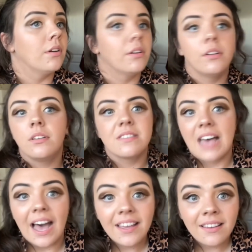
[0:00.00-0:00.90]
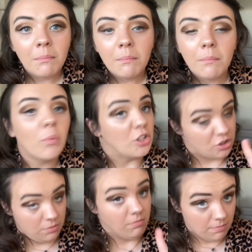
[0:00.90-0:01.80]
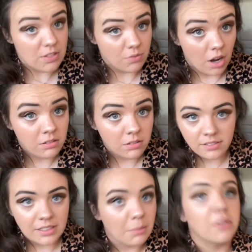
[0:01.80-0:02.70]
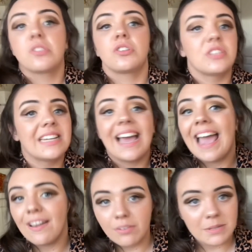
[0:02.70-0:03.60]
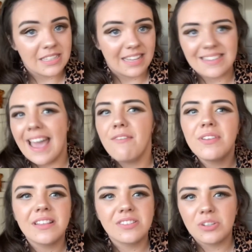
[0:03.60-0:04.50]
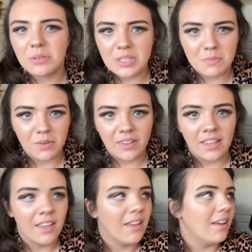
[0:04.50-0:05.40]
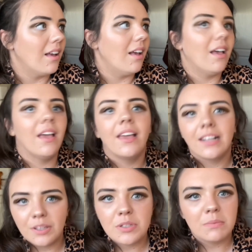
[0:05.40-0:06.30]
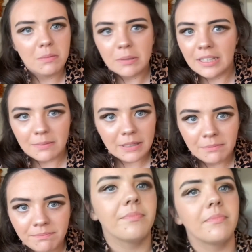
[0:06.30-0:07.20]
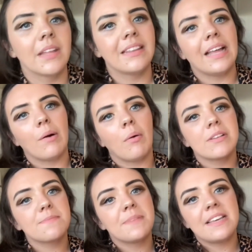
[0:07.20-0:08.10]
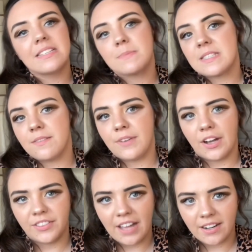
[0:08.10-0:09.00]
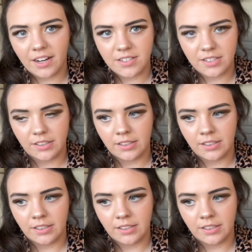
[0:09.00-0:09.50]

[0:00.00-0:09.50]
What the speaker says: Zach, which is wrong. We're insulting everybody that has everything to do with this movie, including people like me. Now, I wasn't being specific on that article,